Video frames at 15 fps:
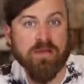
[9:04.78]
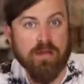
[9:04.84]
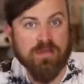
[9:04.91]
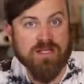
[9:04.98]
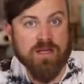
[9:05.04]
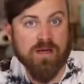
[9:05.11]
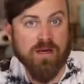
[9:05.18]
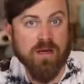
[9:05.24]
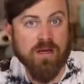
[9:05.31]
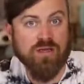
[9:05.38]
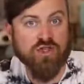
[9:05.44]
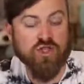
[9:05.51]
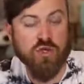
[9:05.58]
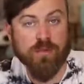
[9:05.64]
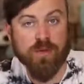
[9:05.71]
them to
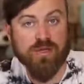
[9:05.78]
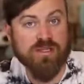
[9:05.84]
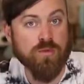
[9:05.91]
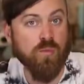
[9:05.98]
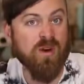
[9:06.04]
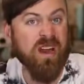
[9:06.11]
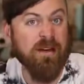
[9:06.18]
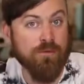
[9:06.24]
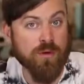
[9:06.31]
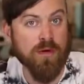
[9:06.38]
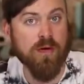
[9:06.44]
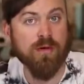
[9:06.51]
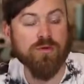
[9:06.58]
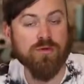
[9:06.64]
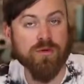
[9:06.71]
consumers in whatever
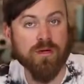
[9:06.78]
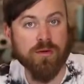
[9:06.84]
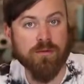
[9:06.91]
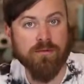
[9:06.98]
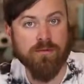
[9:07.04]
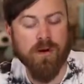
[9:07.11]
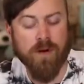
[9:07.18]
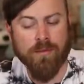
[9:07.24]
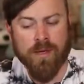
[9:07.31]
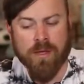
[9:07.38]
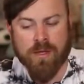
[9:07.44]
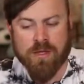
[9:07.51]
country you're from.